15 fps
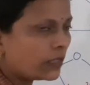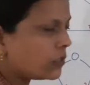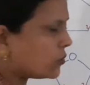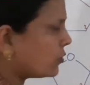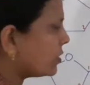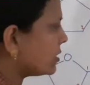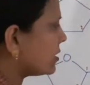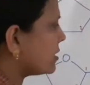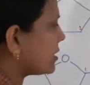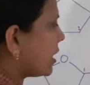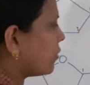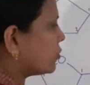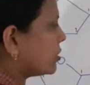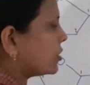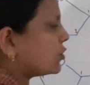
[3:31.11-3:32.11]
So this is
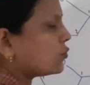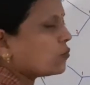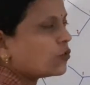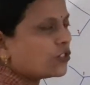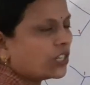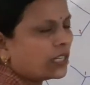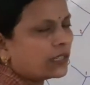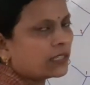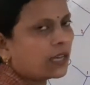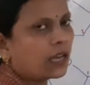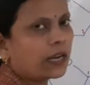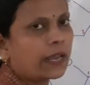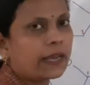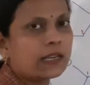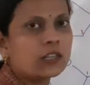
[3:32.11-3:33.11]
how the two chains
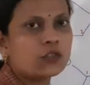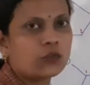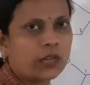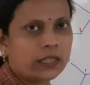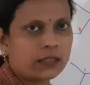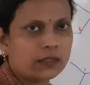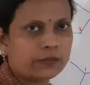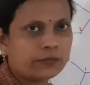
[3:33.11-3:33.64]
are held together.